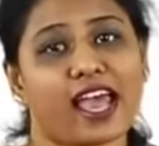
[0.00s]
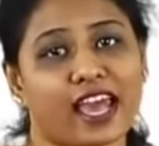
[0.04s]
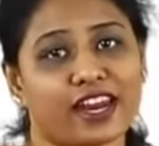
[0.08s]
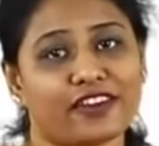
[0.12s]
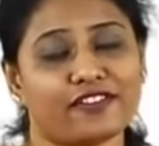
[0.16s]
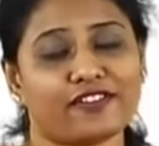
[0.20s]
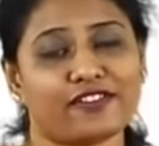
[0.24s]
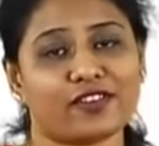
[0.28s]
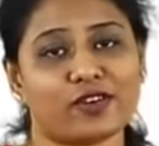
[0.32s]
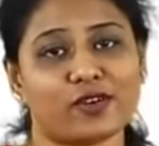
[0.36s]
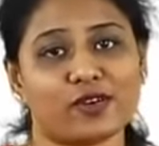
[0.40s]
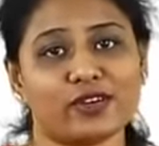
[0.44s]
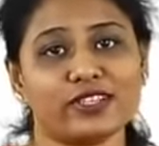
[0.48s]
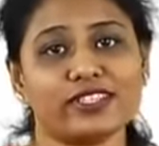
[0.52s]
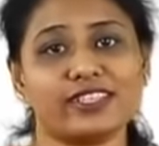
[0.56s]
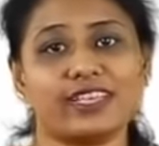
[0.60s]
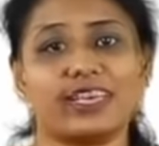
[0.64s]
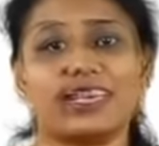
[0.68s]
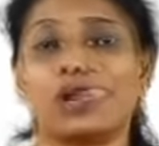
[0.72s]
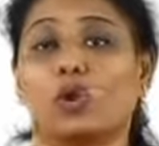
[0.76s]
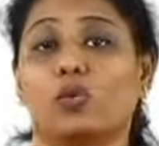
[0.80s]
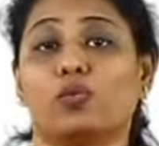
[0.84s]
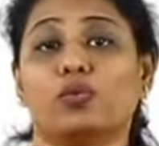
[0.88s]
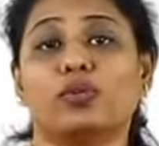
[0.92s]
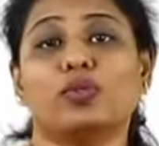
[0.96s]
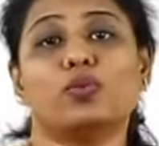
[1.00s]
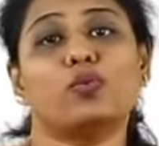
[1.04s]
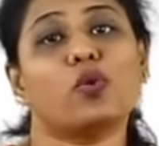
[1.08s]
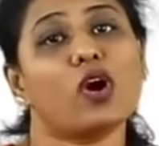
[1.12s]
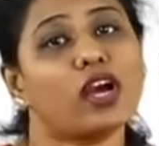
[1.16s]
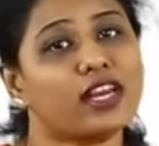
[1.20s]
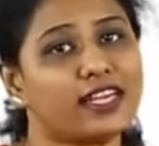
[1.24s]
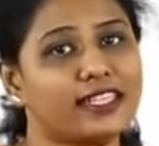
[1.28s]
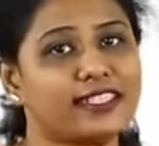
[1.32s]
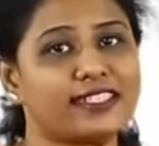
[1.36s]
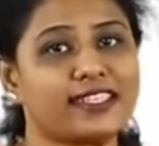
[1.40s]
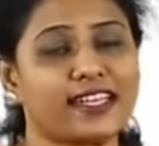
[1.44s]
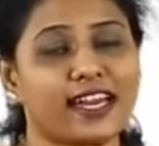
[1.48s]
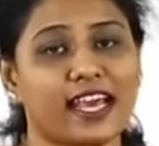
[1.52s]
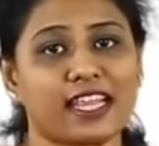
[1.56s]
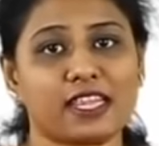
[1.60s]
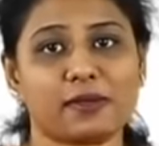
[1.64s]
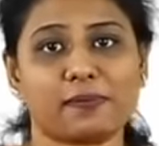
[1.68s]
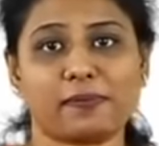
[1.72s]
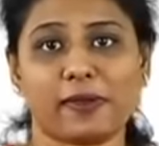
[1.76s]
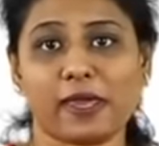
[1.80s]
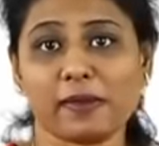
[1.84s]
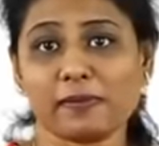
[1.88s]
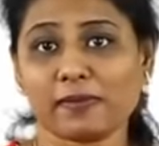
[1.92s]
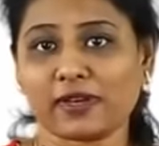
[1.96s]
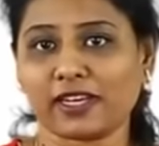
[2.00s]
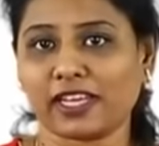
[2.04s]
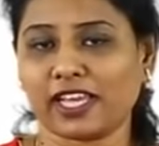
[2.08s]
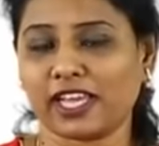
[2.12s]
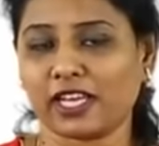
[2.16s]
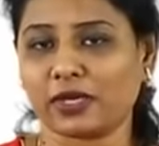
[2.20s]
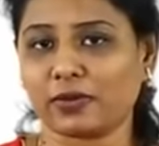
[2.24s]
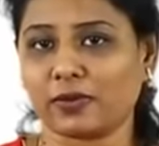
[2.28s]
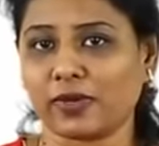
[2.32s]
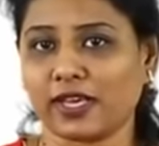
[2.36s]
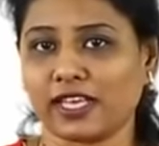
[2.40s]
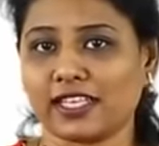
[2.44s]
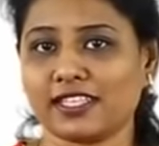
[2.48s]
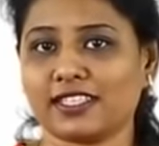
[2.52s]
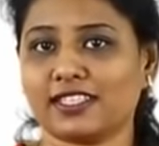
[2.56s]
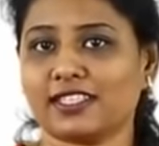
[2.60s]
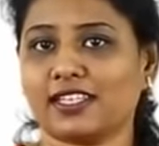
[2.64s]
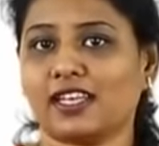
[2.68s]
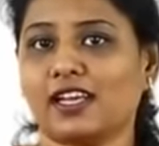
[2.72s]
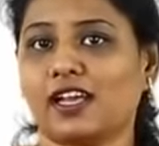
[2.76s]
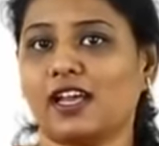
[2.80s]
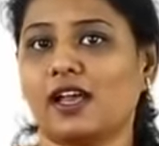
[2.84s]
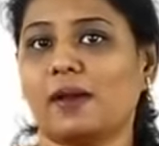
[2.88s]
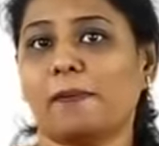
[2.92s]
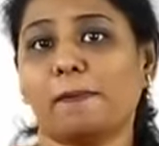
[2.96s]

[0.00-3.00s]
And of course, with wallets and other payment gateways,